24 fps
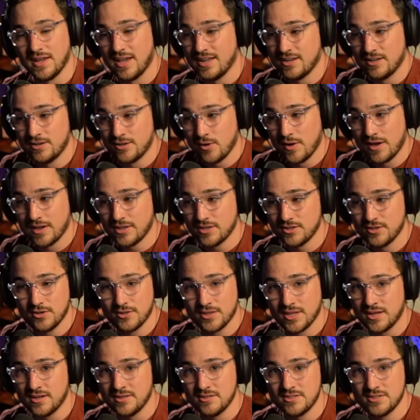I didn't know I could do
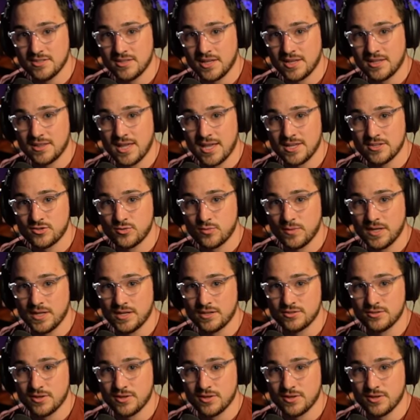that until like last week.